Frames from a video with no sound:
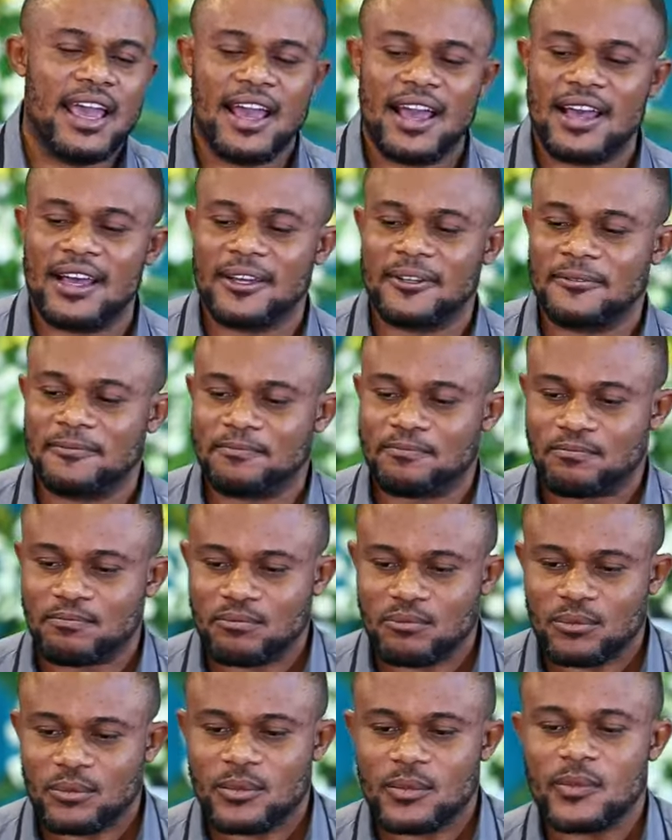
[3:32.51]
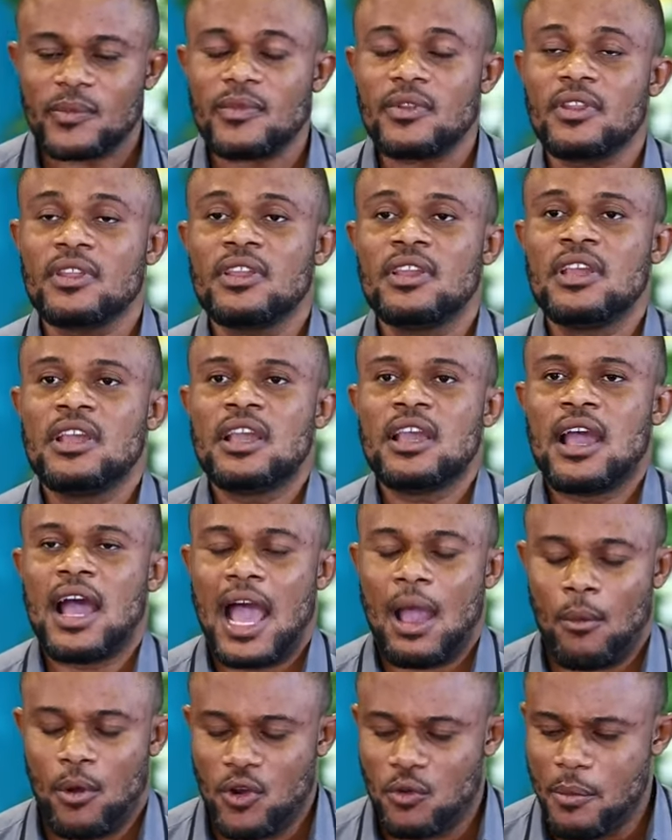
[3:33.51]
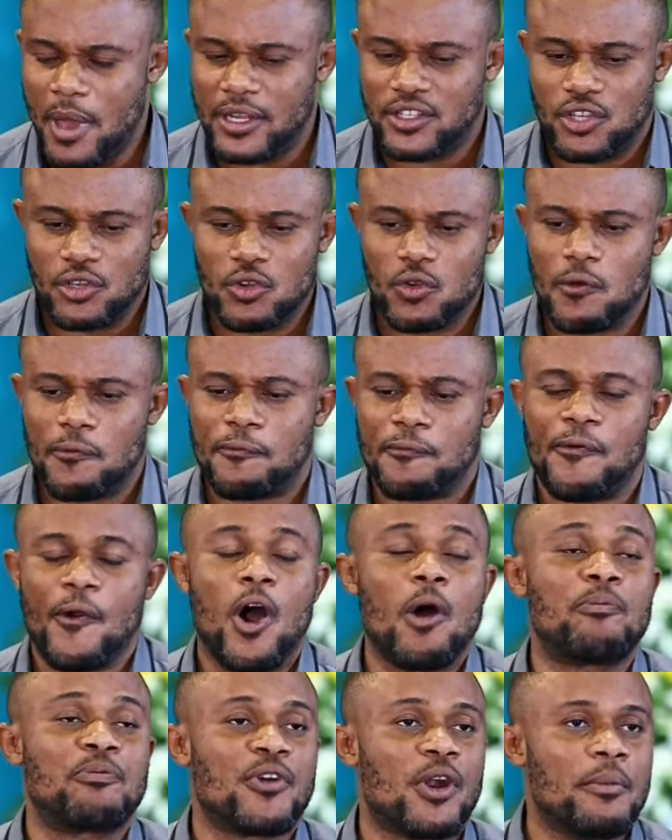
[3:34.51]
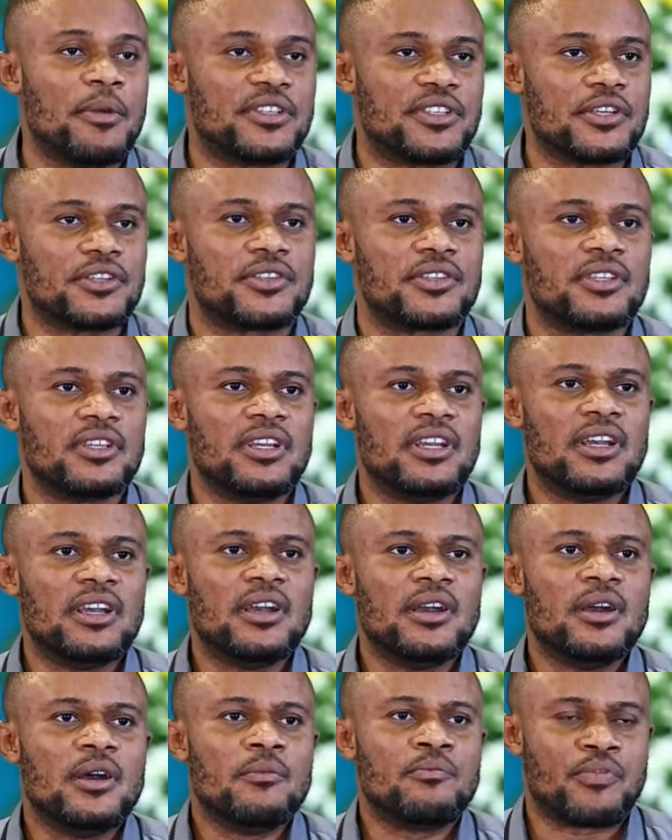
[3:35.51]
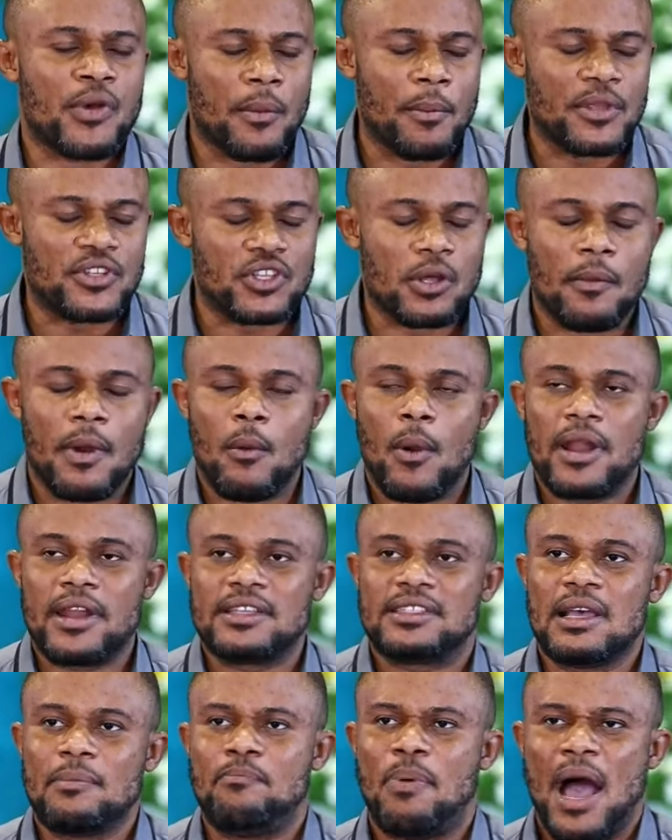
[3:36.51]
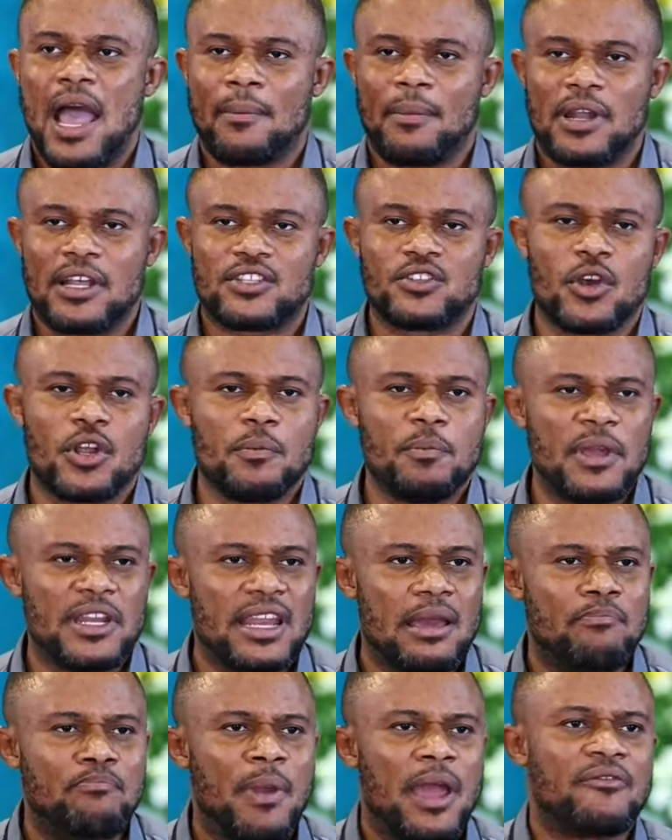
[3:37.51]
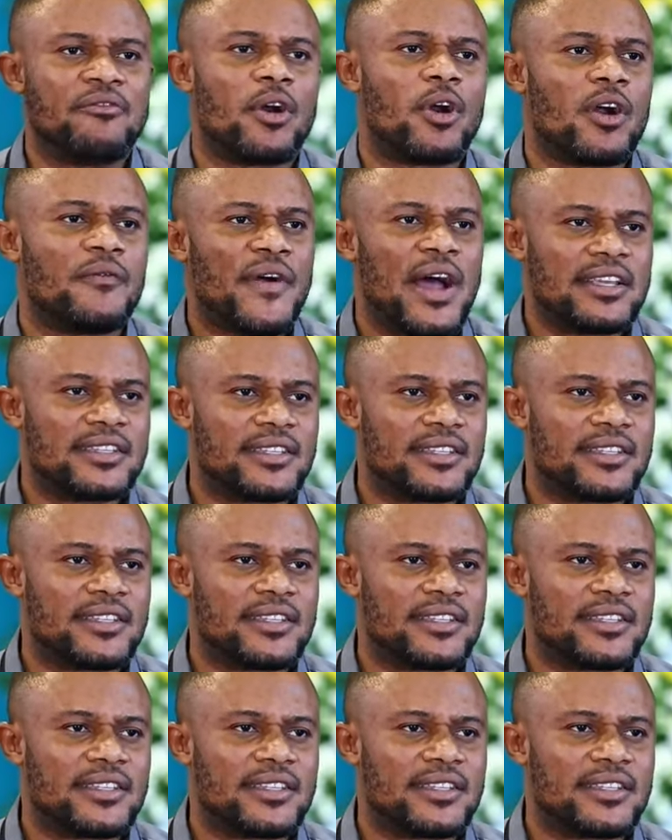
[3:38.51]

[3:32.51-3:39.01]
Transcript: there. I want to make to you four promises. Promise number one is the Bible is going to be the bedrock